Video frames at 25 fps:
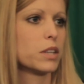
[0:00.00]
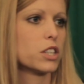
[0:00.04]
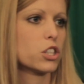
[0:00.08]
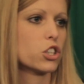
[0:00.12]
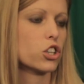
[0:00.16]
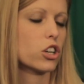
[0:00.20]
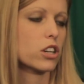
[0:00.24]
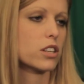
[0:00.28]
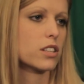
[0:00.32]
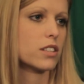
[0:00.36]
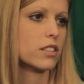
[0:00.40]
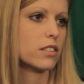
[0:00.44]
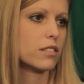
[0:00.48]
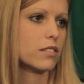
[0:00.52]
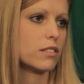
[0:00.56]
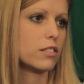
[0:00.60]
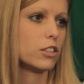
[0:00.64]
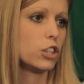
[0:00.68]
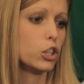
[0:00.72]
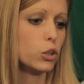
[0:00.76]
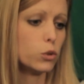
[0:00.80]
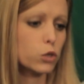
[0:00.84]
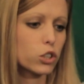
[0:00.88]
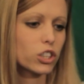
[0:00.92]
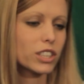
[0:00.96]
It's just
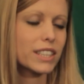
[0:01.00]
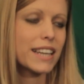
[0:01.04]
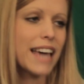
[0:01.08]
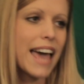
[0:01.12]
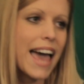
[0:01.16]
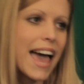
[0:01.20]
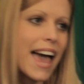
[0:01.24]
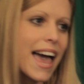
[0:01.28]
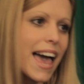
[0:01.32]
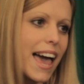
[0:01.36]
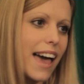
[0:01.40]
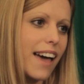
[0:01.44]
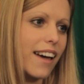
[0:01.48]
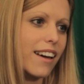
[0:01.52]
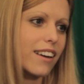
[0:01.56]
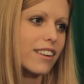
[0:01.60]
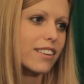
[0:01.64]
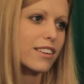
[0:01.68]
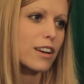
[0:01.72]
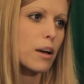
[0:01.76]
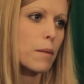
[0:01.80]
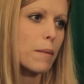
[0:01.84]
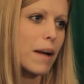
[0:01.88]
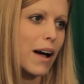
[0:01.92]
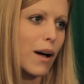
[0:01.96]
you just care
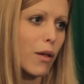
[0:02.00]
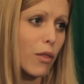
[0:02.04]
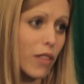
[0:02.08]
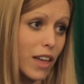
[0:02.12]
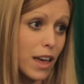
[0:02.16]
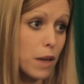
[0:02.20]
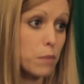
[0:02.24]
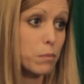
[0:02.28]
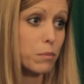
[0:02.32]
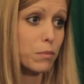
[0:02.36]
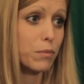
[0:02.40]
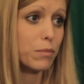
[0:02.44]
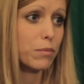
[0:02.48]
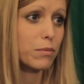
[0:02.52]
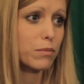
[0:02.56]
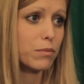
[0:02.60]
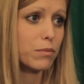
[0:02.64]
about them.